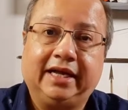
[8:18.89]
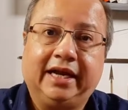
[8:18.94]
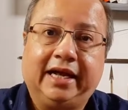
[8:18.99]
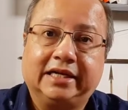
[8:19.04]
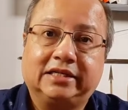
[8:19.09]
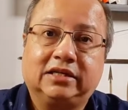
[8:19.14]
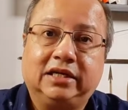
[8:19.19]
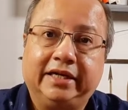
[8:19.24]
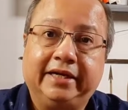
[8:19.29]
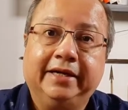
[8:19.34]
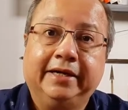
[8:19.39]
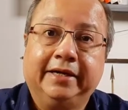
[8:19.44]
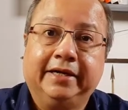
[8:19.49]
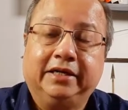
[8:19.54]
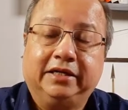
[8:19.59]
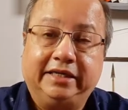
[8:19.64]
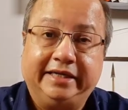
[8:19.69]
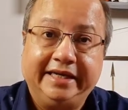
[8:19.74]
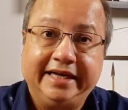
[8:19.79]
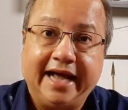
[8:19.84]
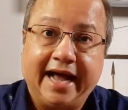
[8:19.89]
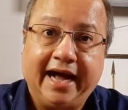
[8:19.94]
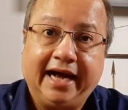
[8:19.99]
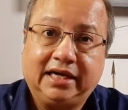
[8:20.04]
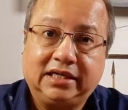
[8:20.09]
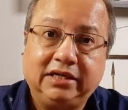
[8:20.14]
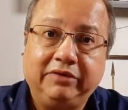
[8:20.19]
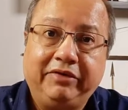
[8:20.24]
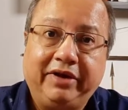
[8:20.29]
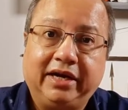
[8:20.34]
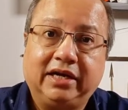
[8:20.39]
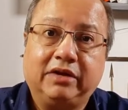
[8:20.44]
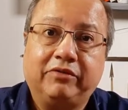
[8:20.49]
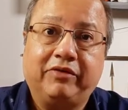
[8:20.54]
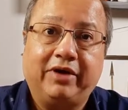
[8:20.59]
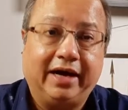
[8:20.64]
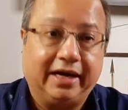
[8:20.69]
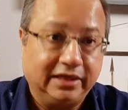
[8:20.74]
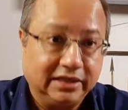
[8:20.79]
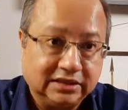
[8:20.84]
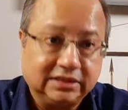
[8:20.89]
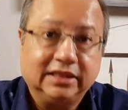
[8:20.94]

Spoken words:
actually deactivate a virus,